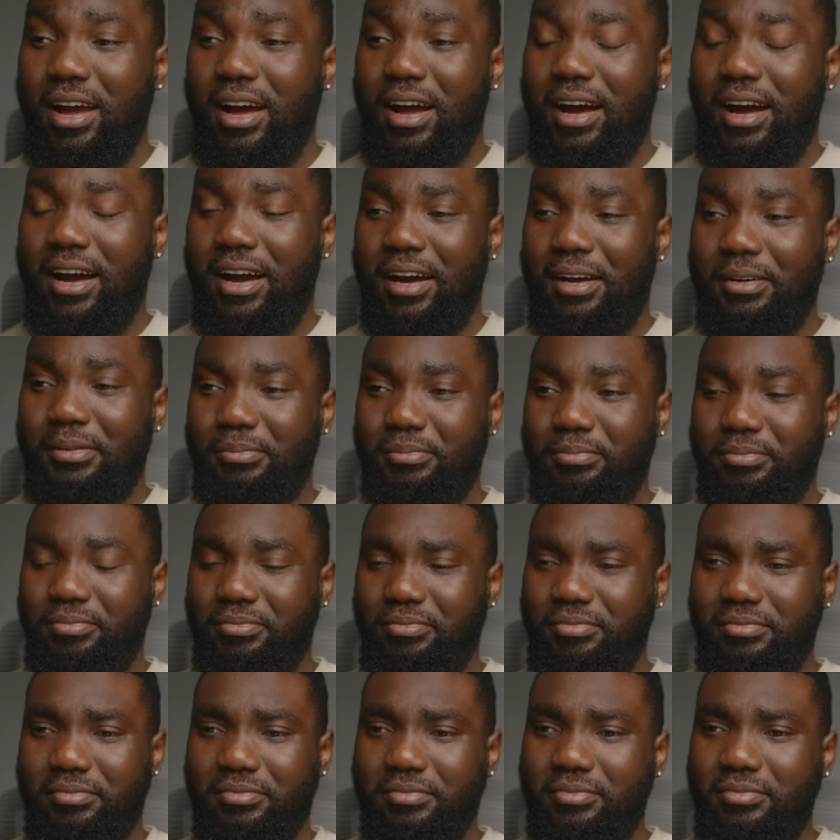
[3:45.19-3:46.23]

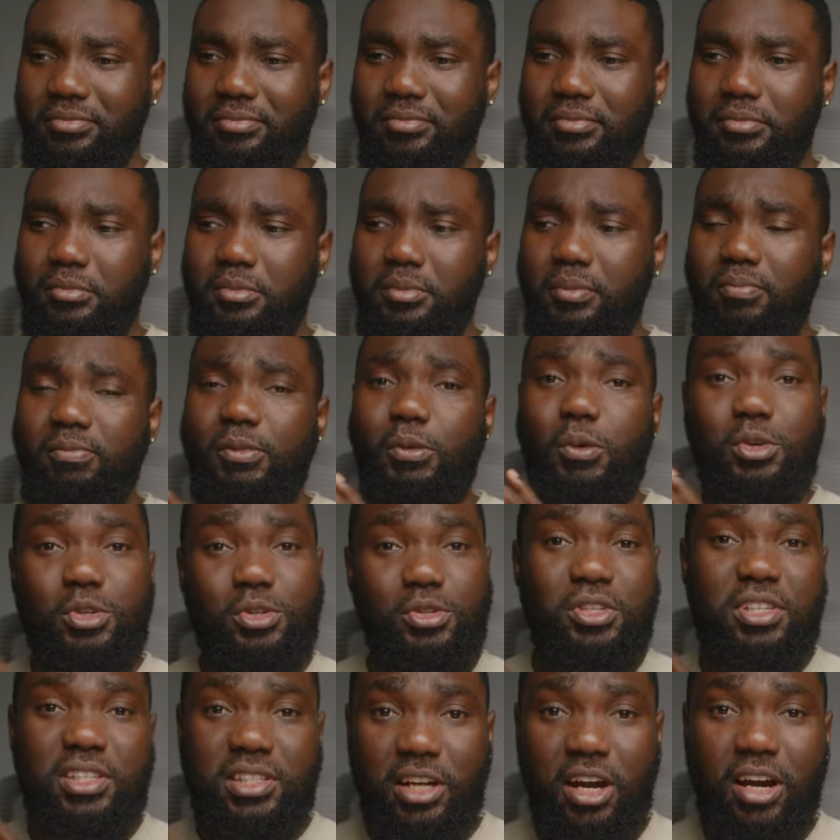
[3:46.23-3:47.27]
was
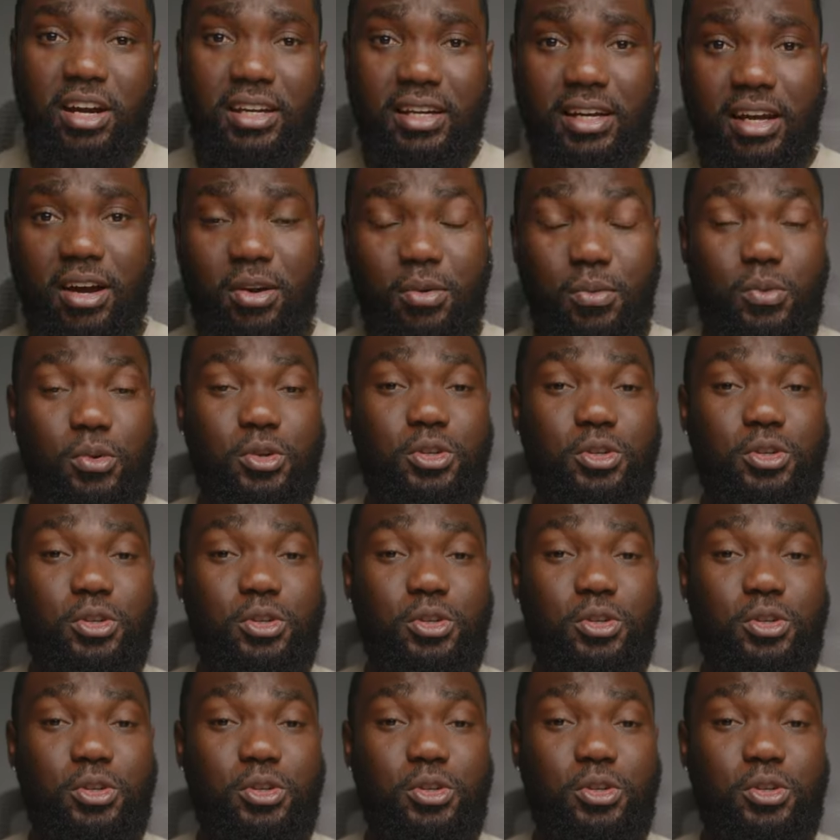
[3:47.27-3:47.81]
just starting out